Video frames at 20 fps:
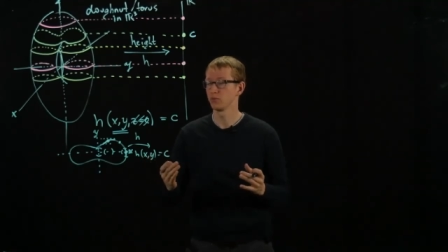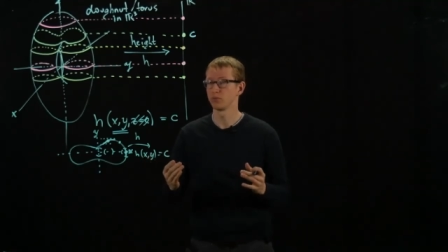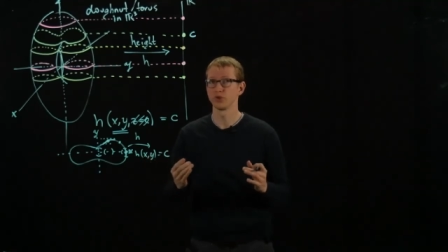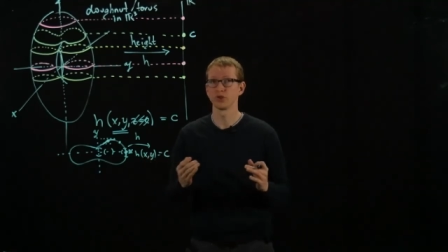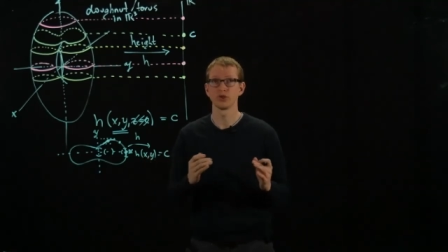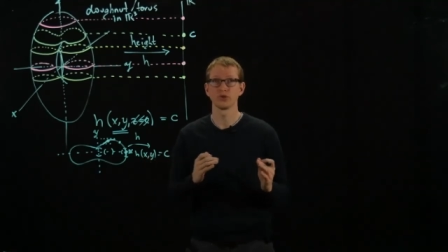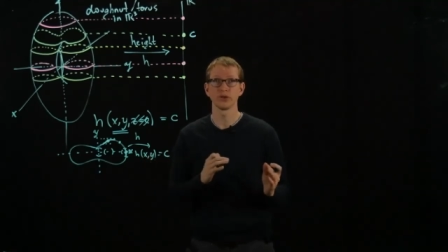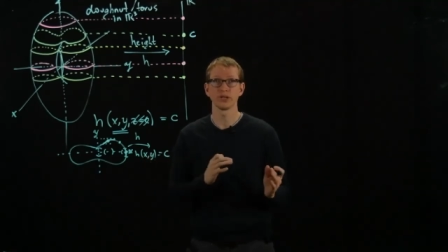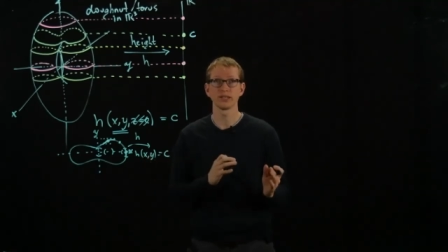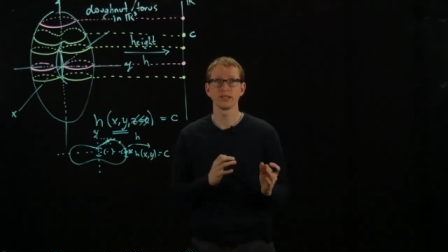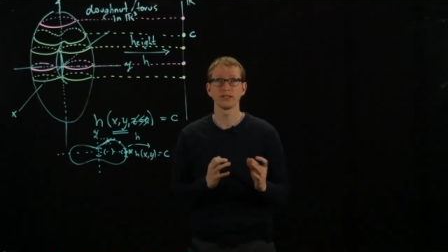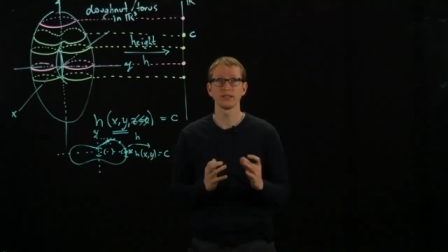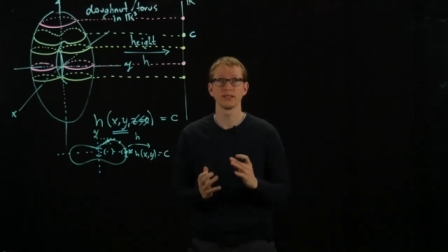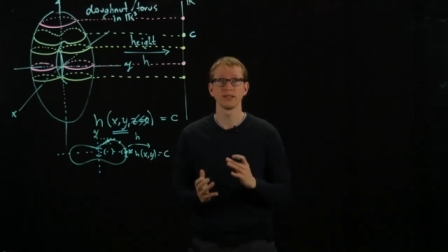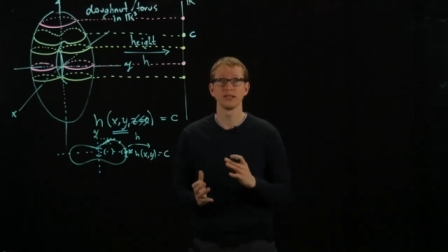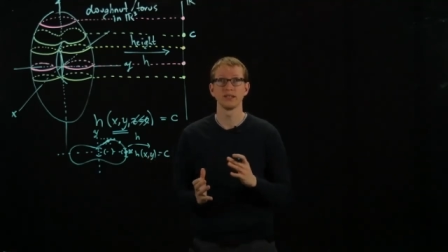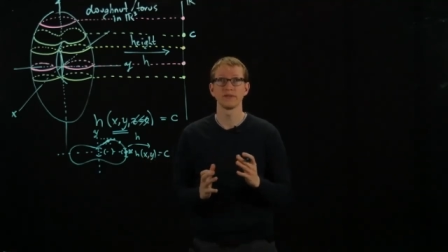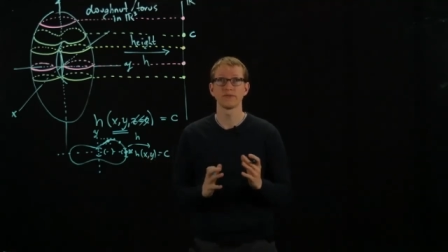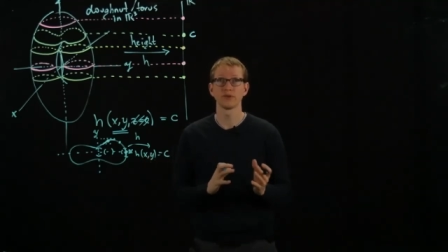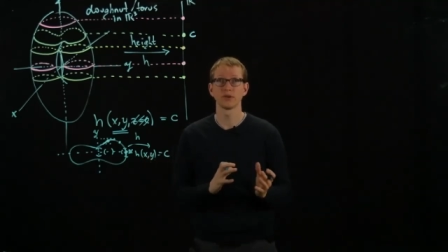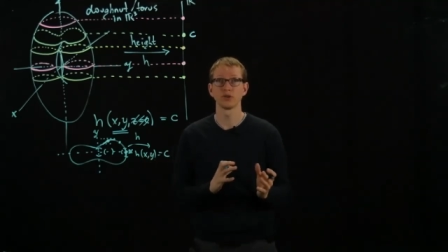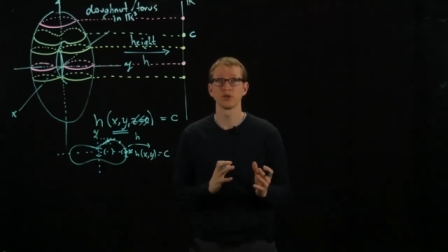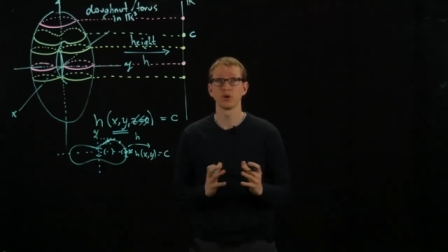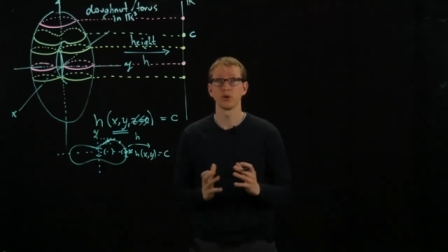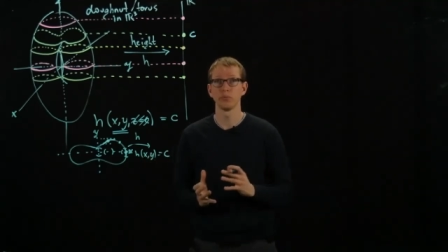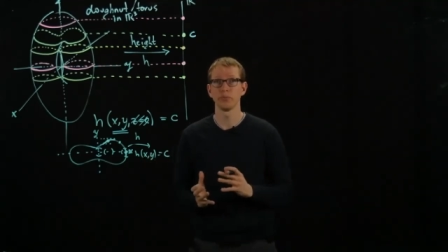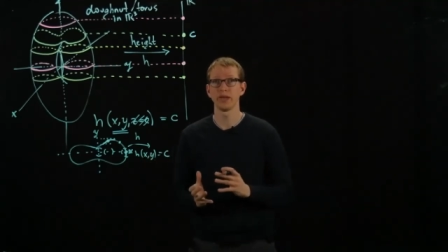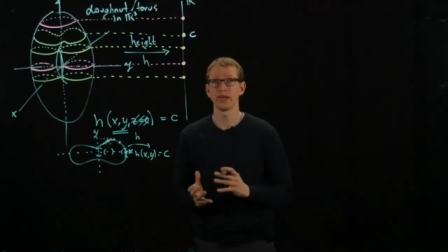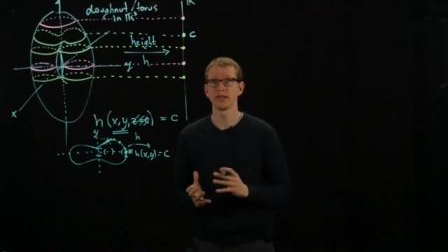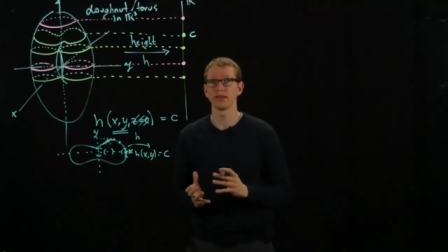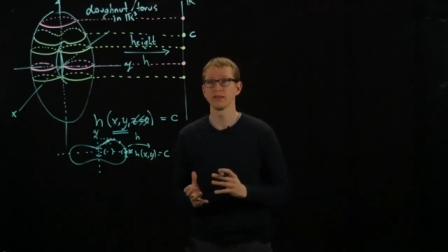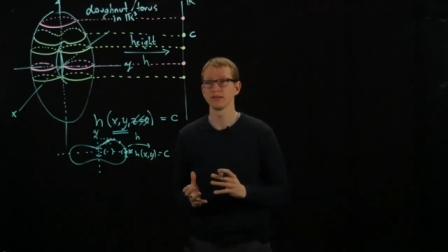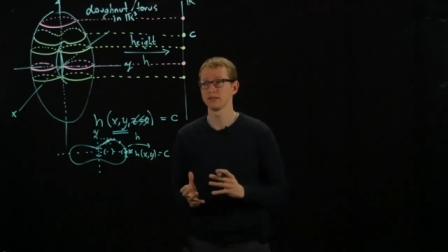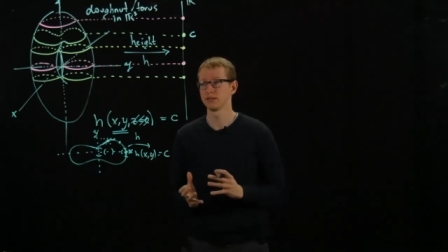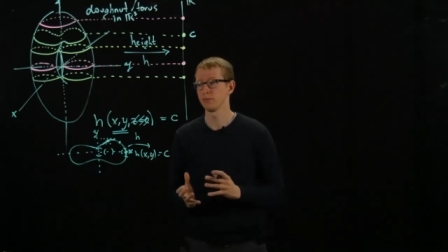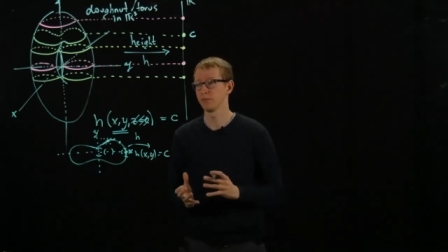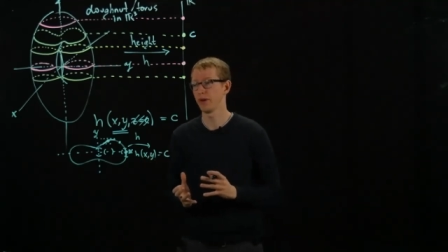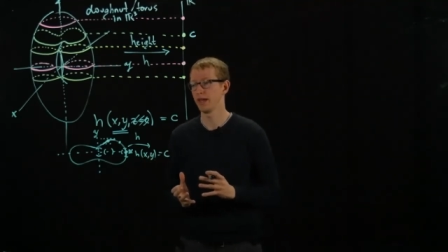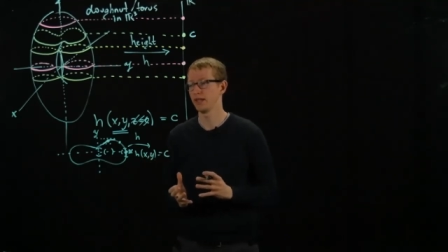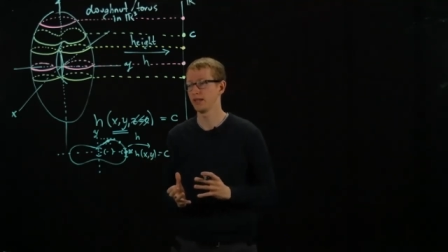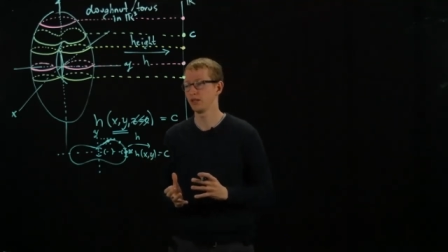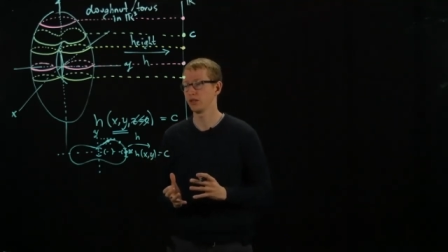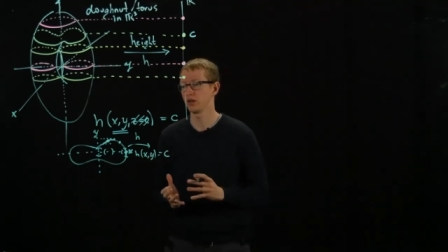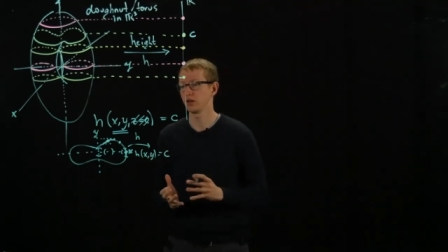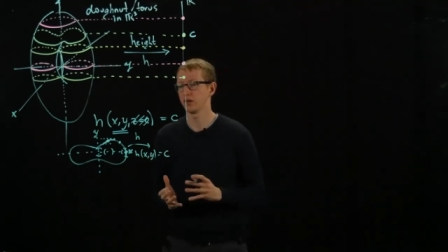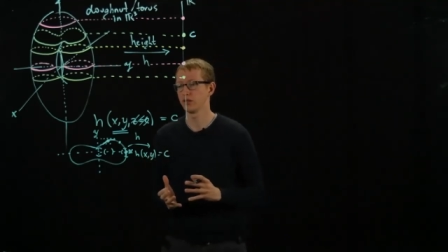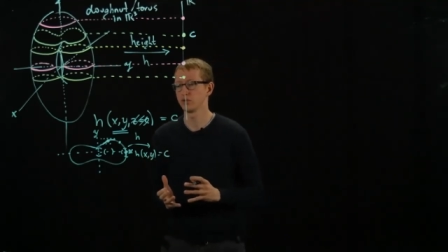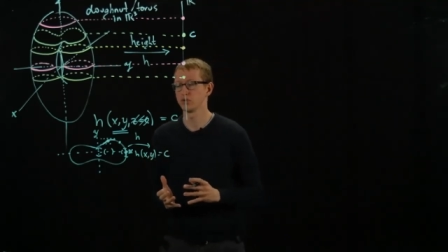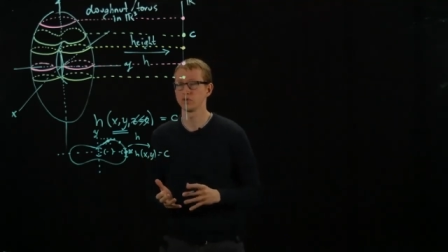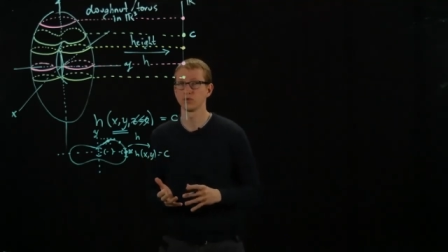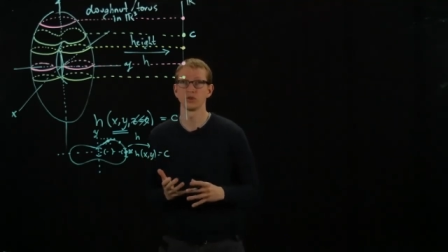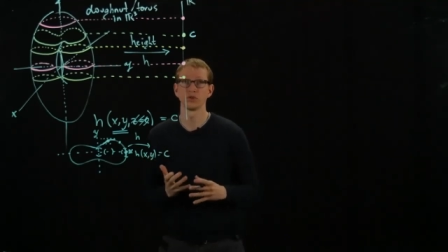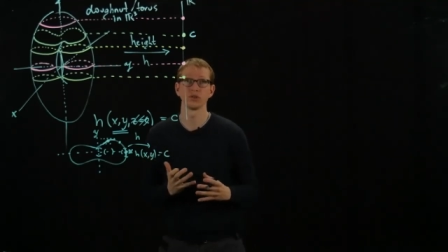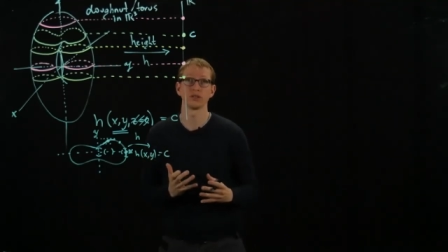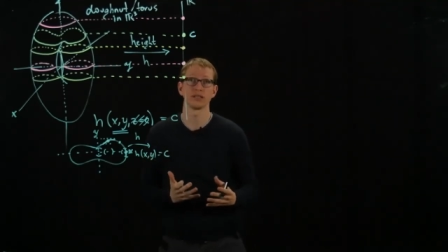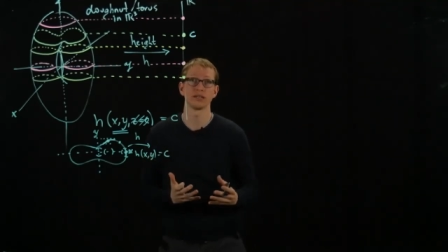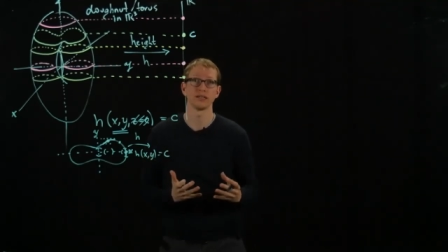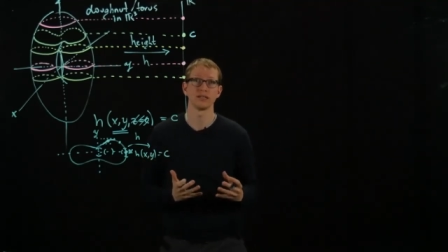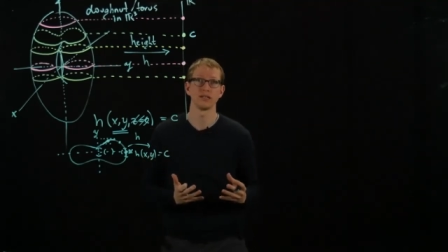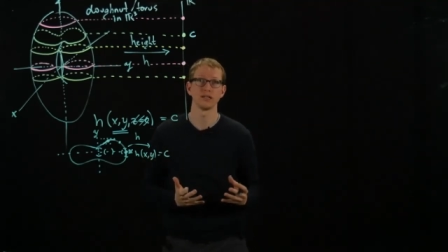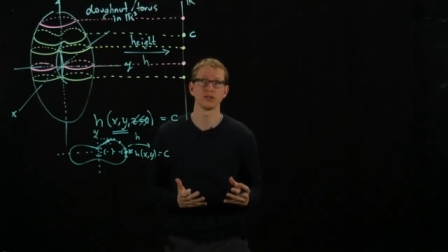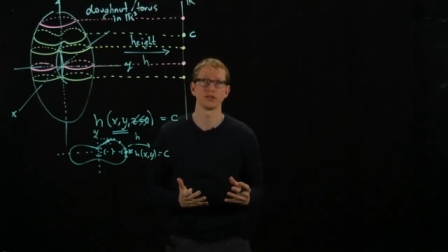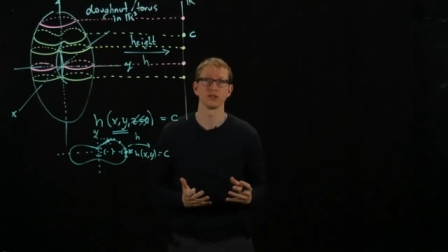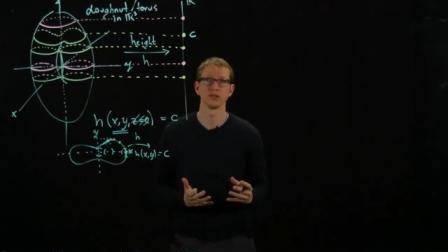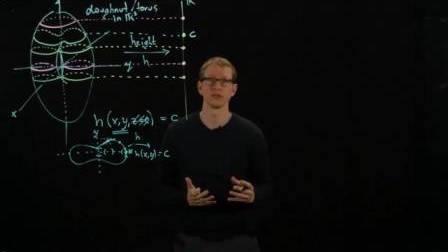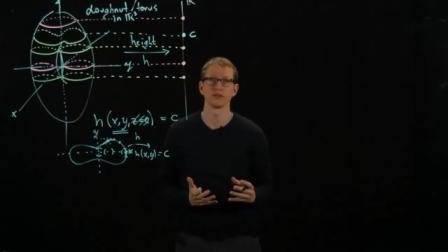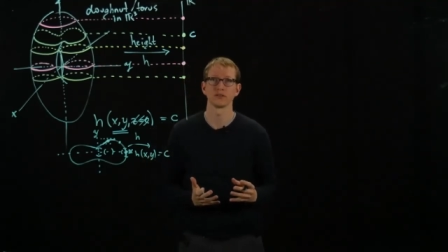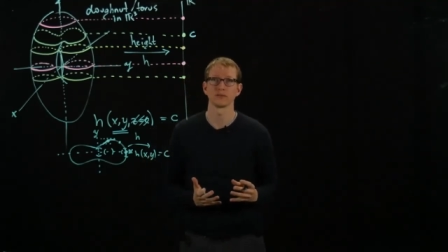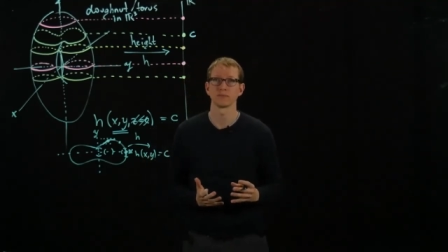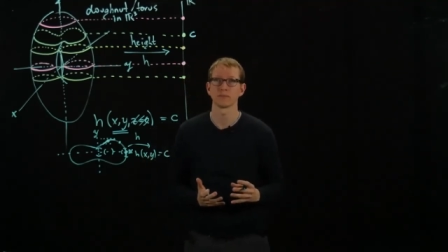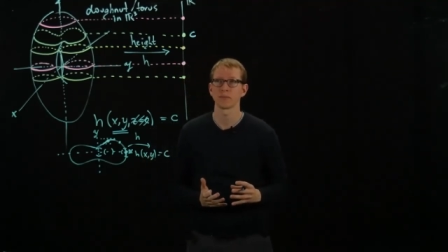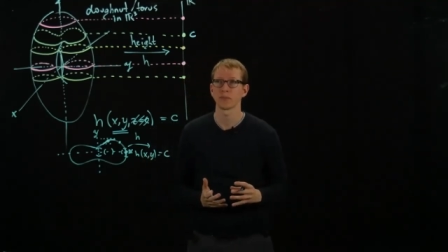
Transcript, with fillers: restricting to different domains depending on certain conditions.